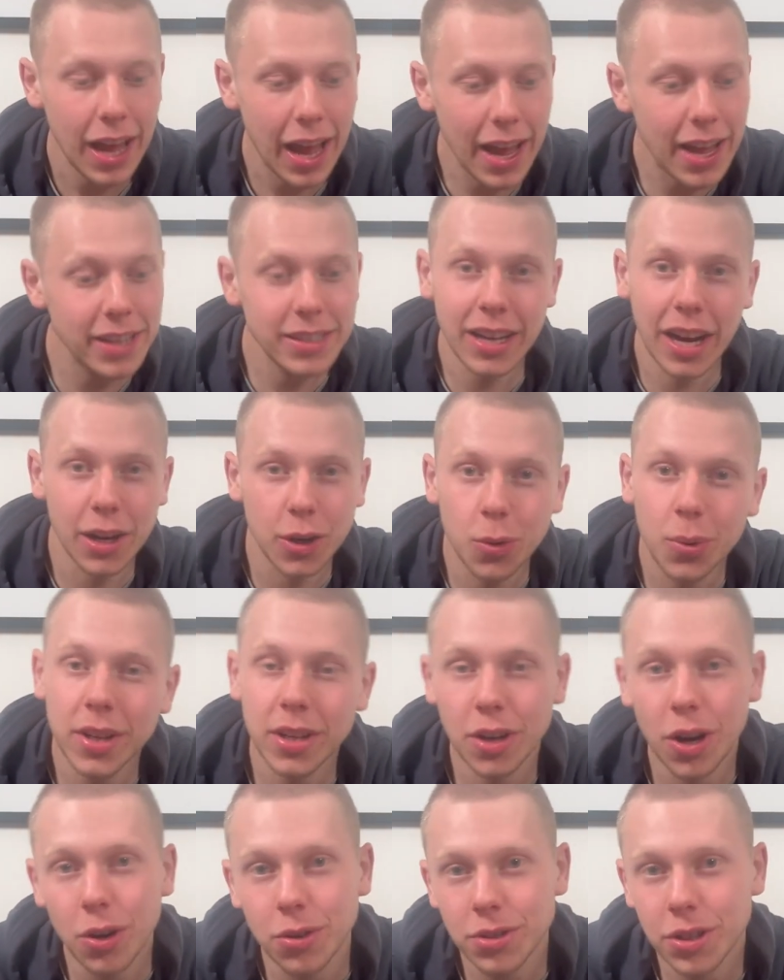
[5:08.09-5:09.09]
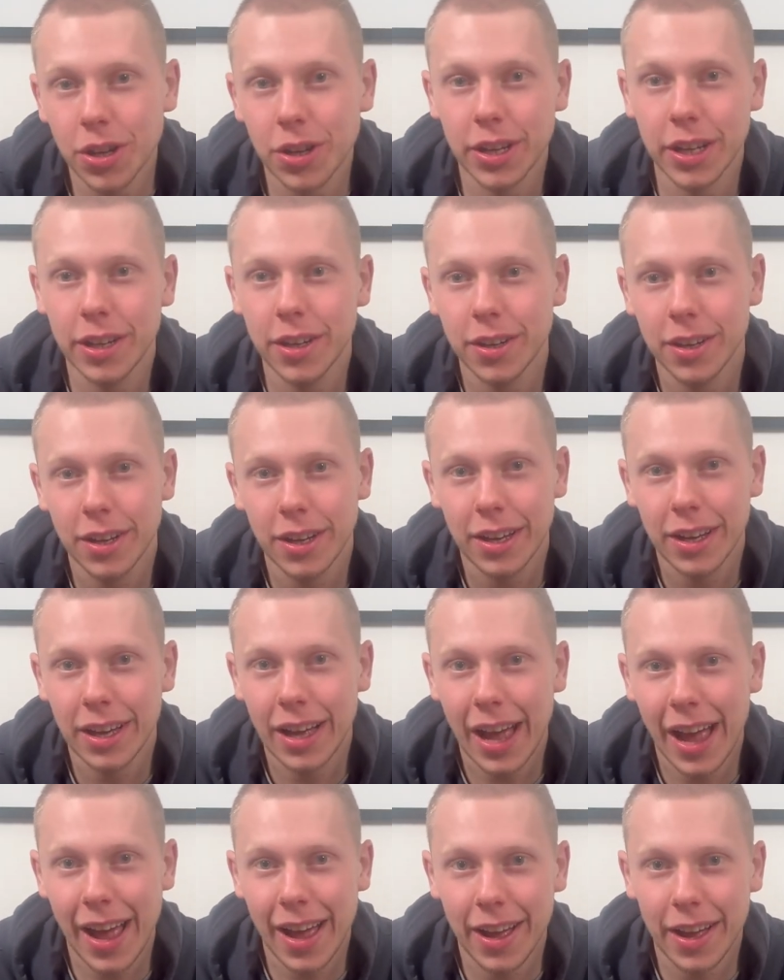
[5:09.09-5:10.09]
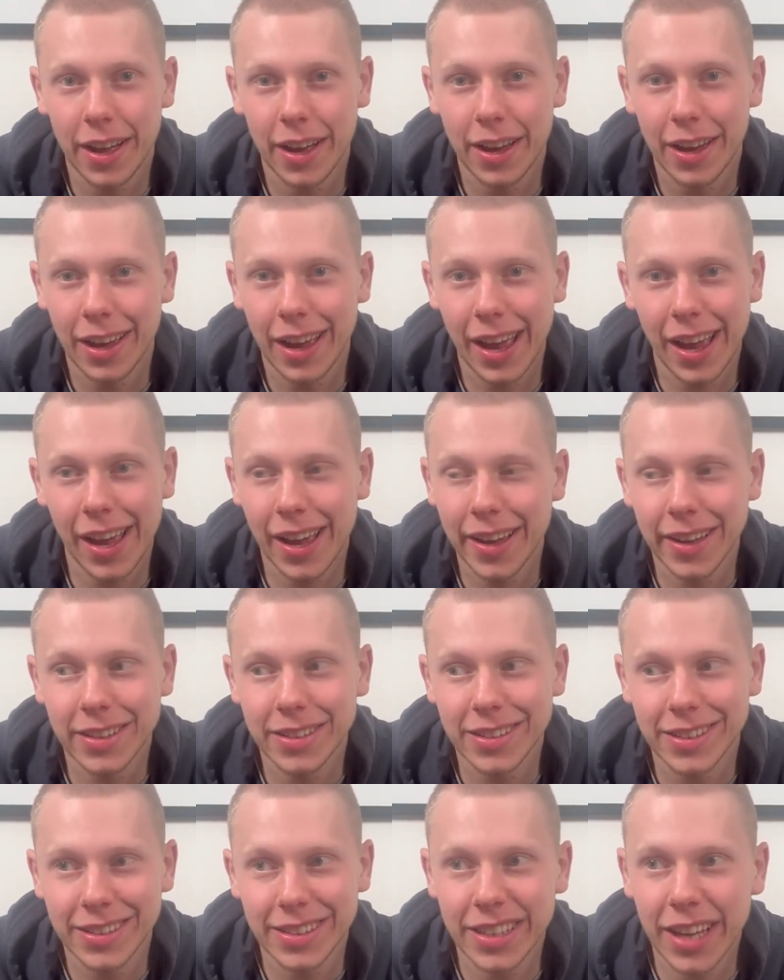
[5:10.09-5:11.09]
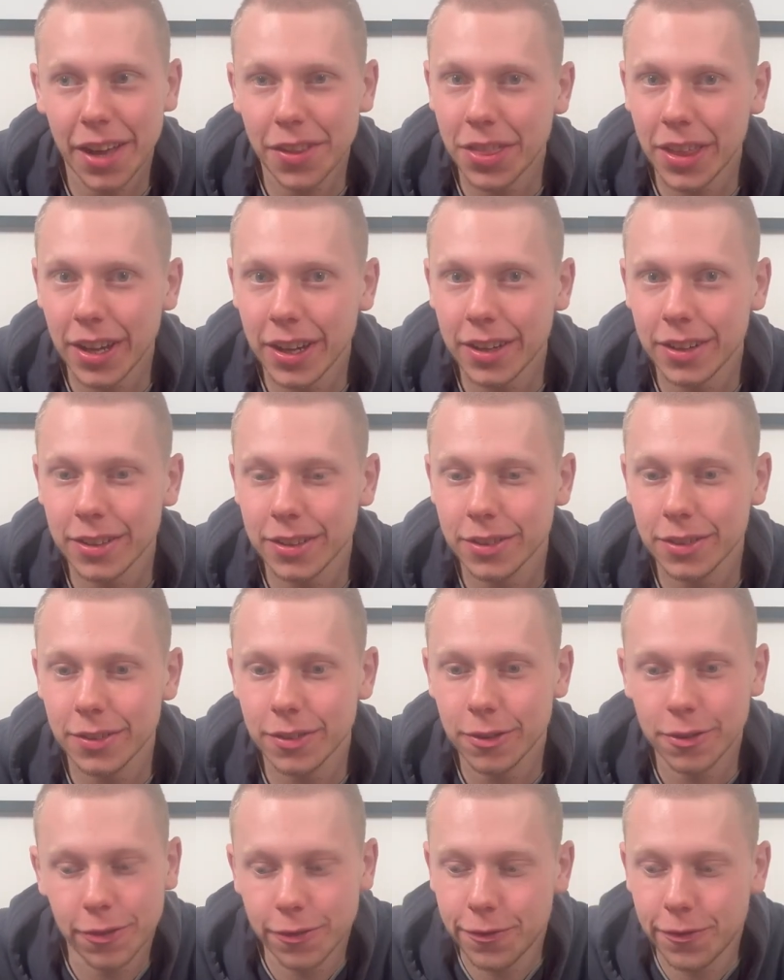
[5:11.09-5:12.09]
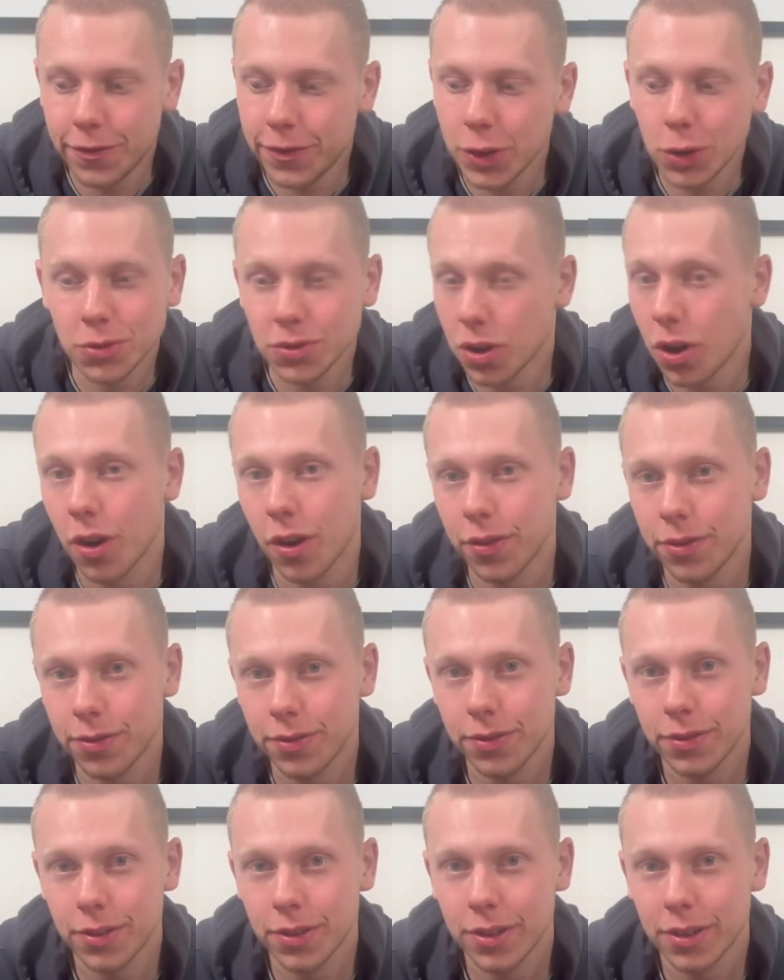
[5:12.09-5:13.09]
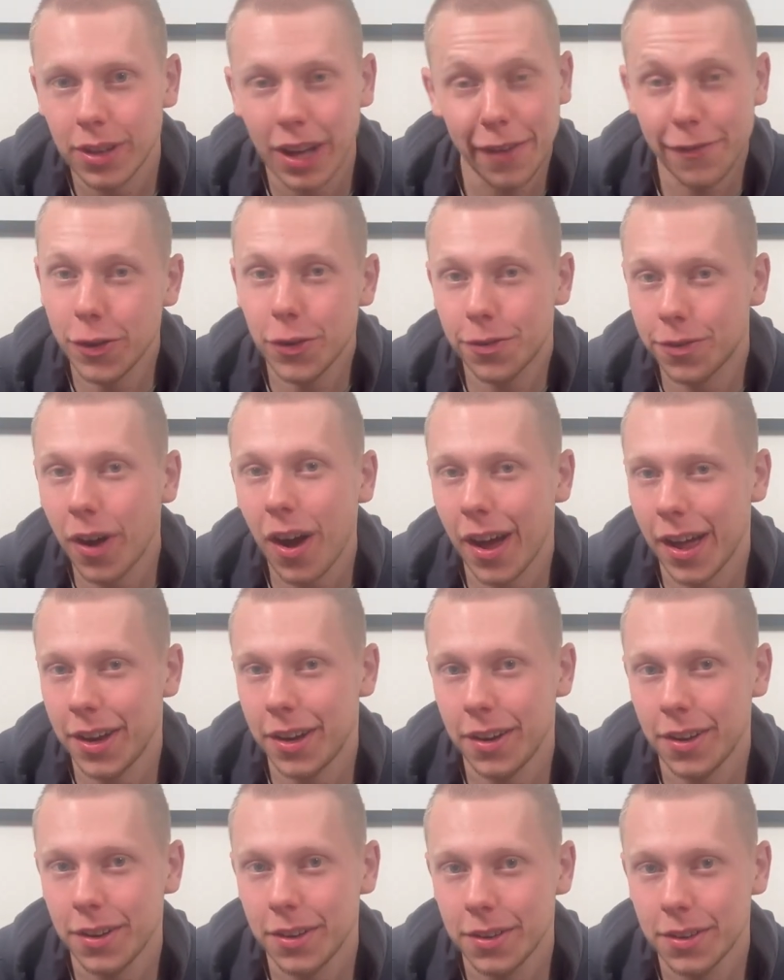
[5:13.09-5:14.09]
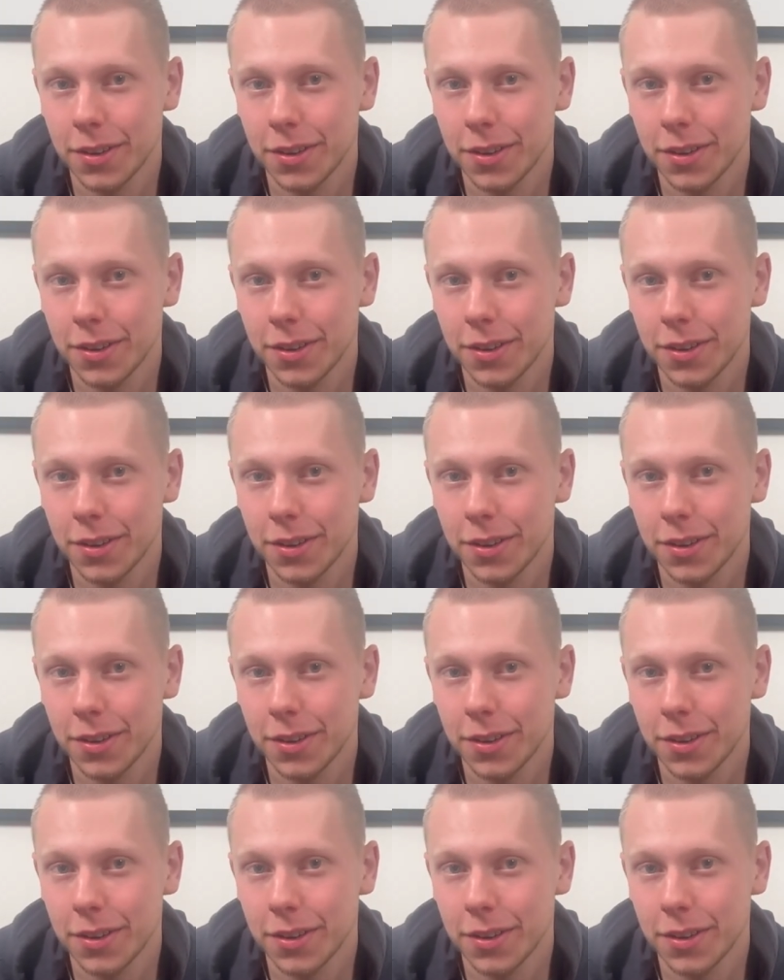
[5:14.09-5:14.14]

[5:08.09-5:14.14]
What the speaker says: And I quit cold turkey and nothing feels off. I feel fine.